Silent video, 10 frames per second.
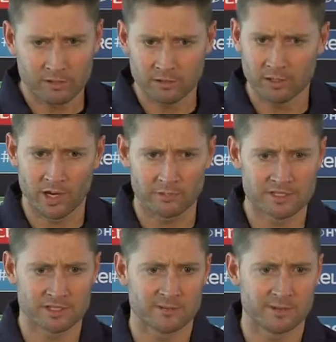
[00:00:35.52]
You know,
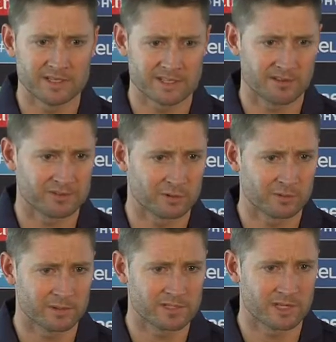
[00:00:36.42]
it's going to be a tough
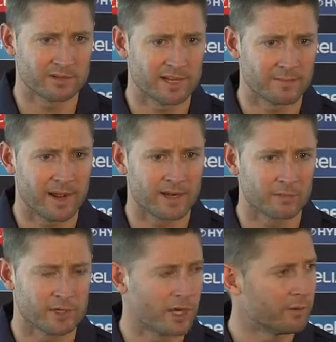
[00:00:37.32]
tournament. There's no doubt about it.
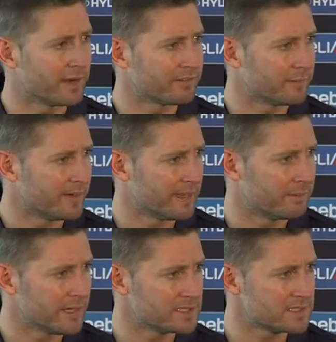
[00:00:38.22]
We know we're going to have to beat our
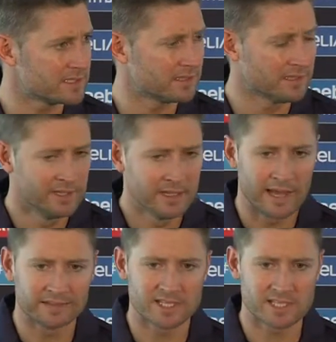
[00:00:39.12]
best. And
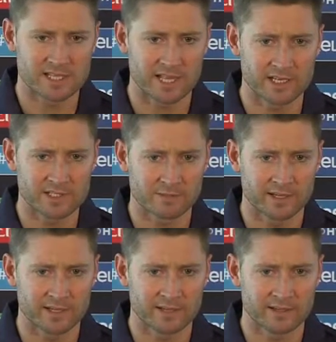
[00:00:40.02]
at this stage,
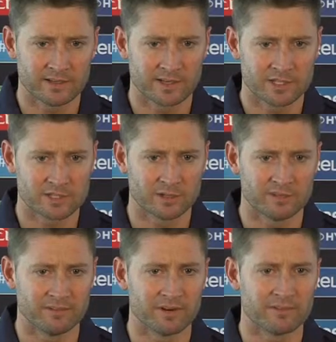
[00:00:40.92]
we're
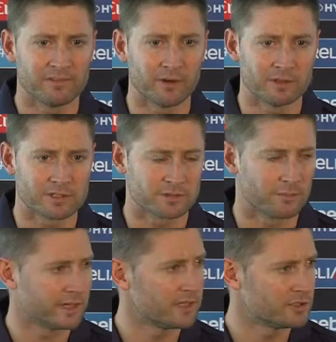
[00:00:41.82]
certainly very focused on
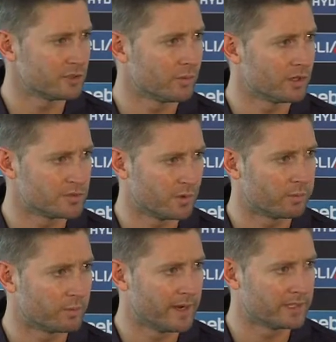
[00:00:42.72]
making sure we're as well
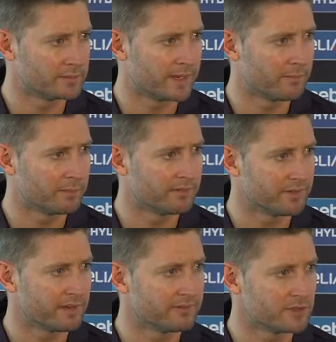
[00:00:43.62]
prepared as we can be for
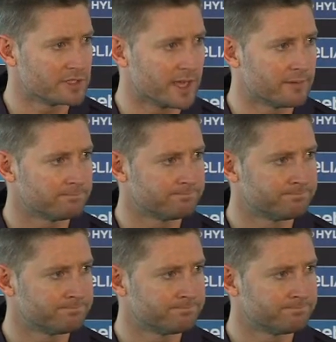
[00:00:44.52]
that first game.